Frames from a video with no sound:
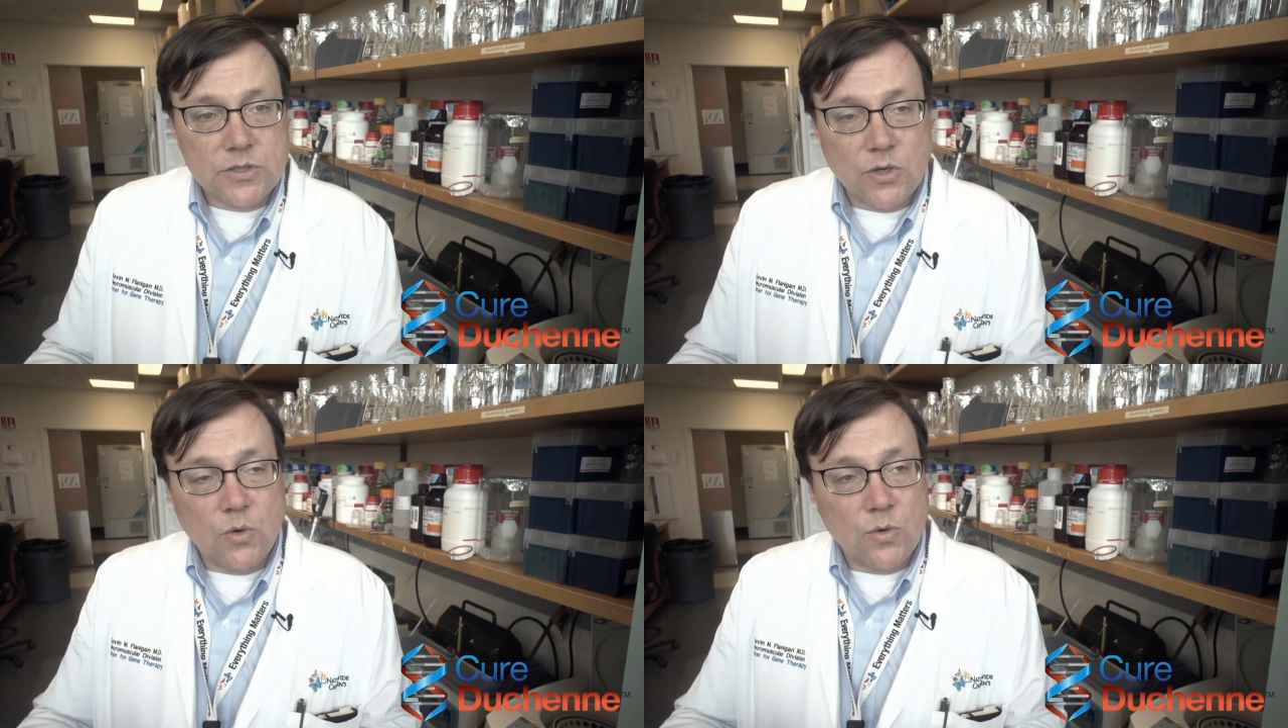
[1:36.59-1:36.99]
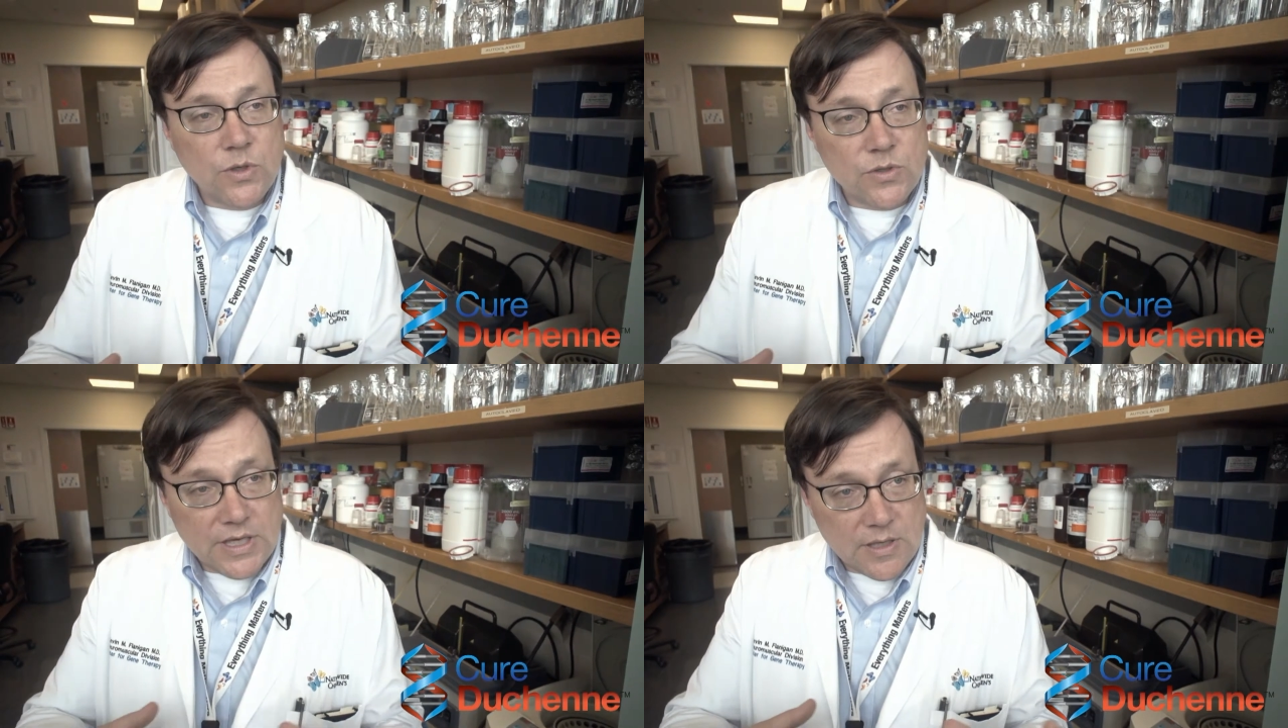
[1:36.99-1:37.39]

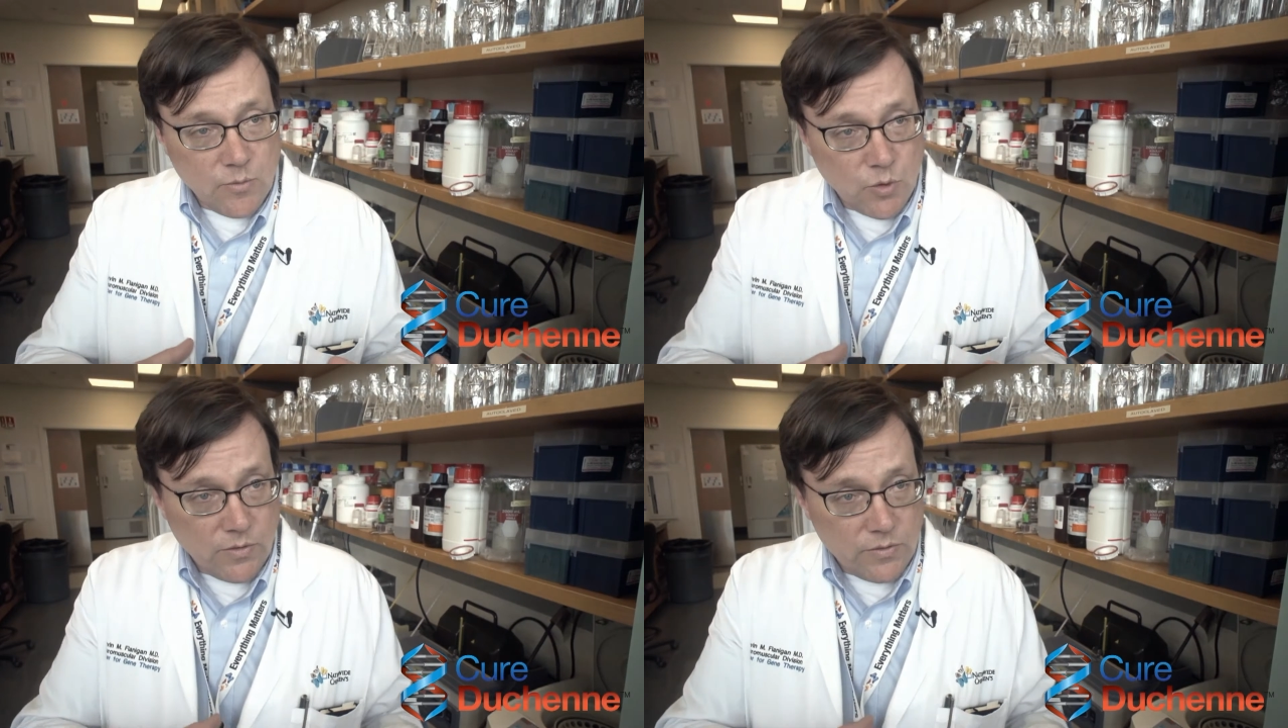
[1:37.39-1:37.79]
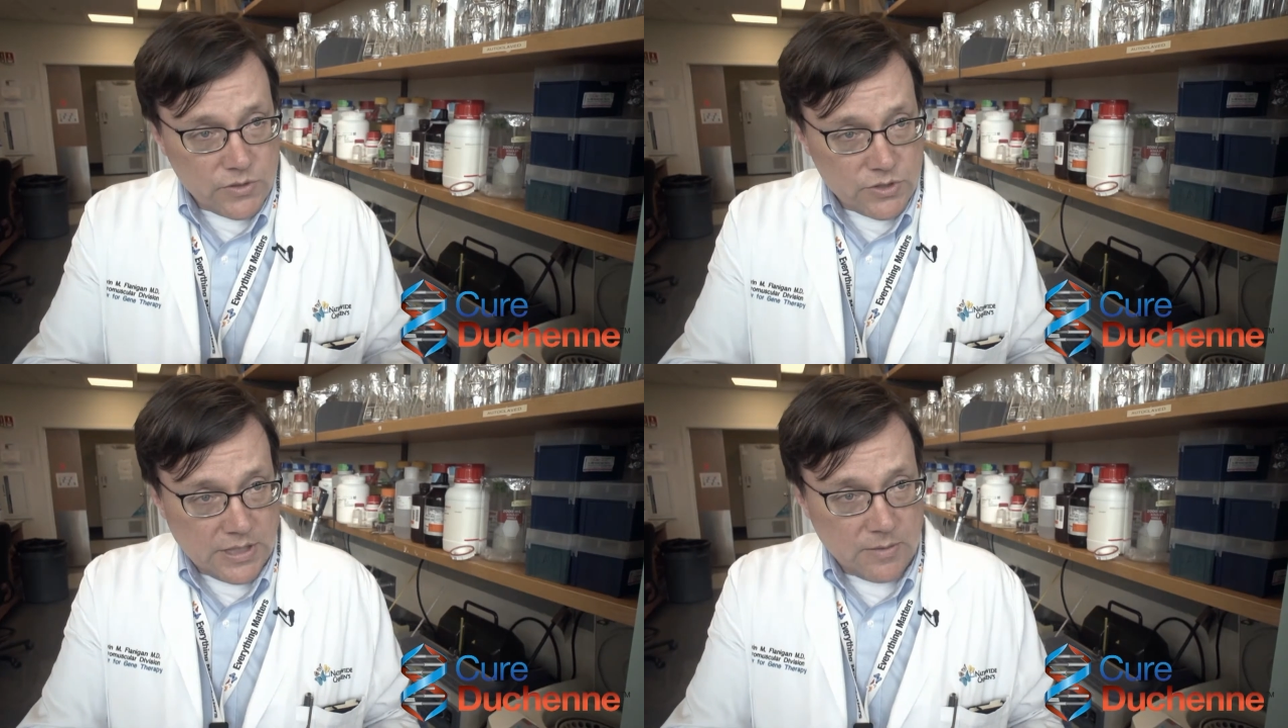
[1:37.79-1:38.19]
So you take a boy
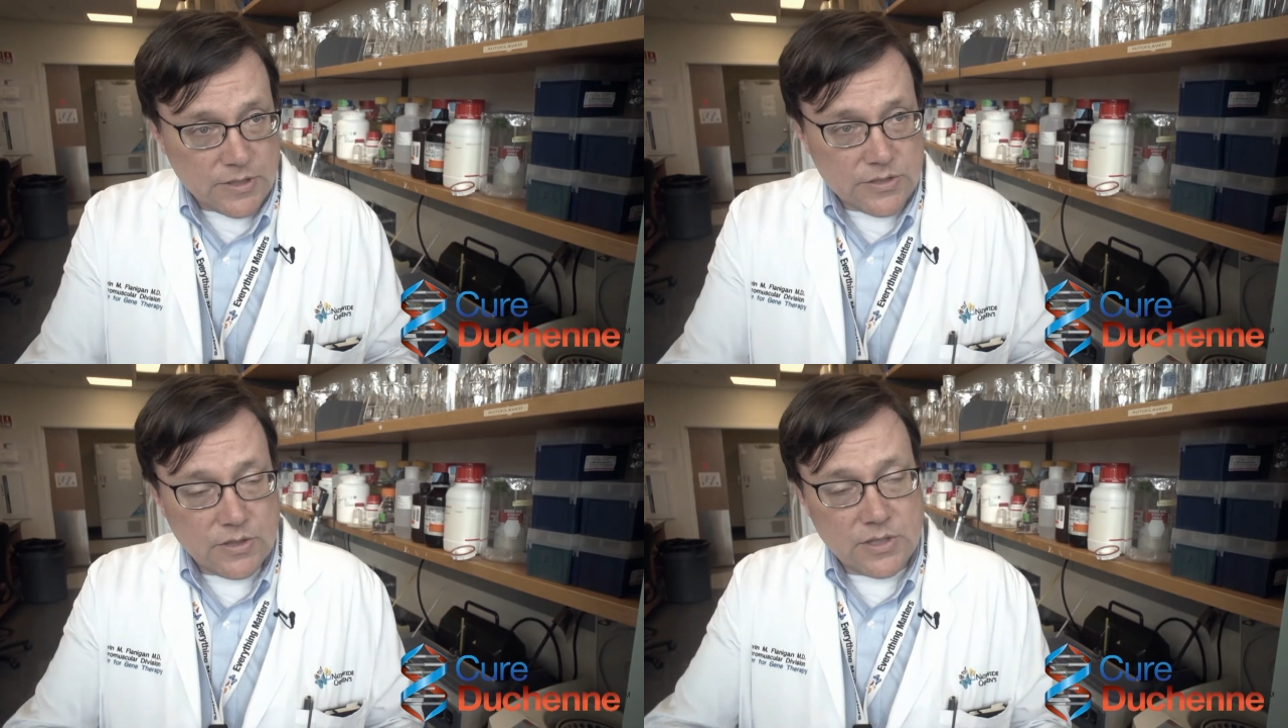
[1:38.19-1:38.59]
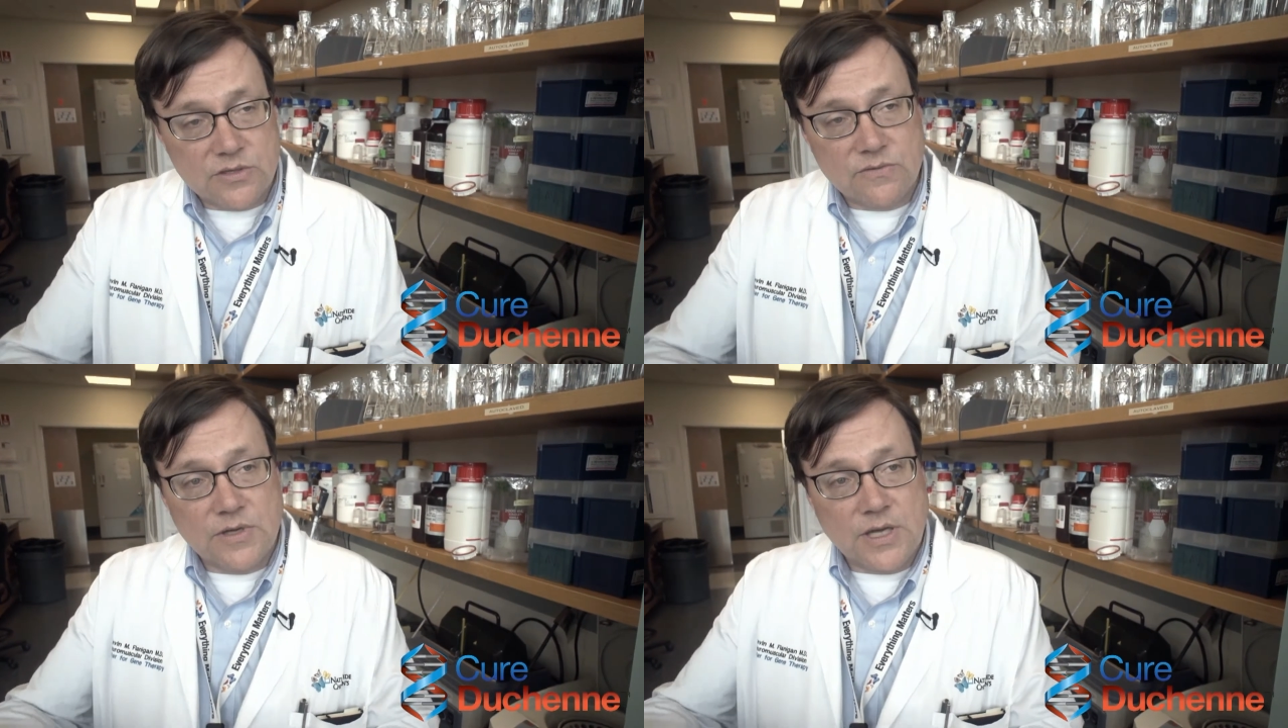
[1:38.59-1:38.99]
with Duchenne
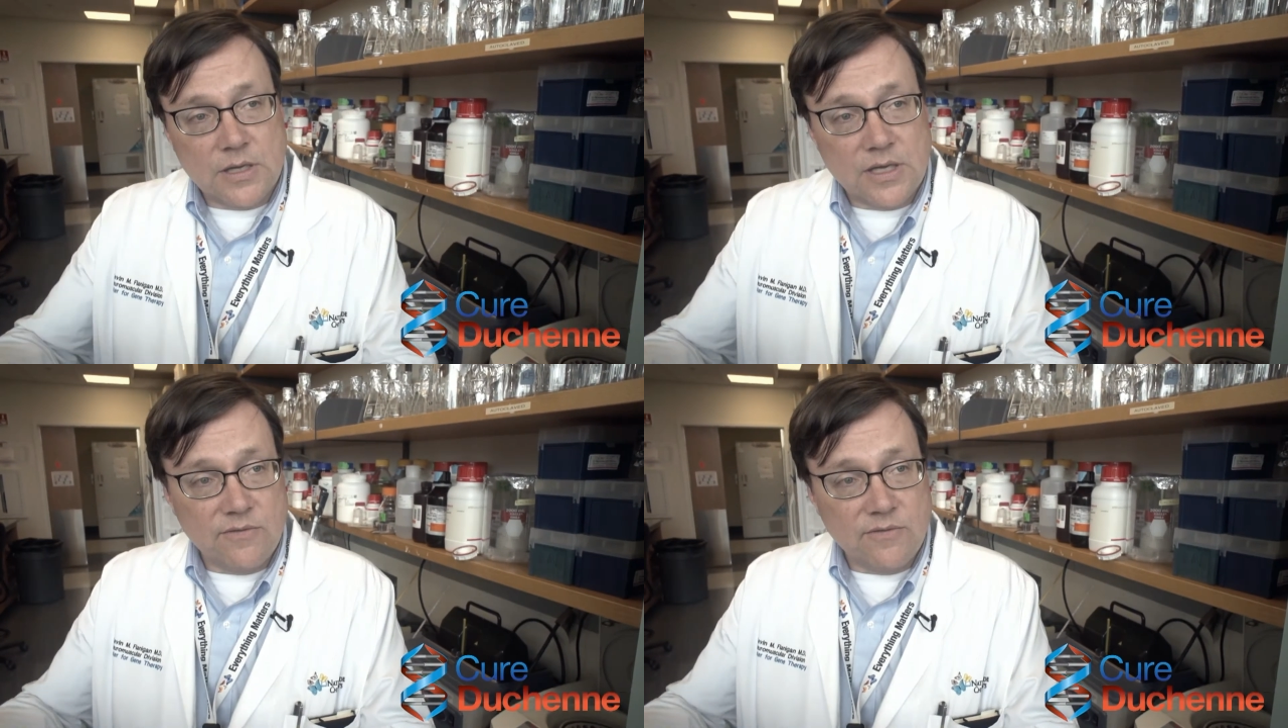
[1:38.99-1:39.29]
muscular dystrophy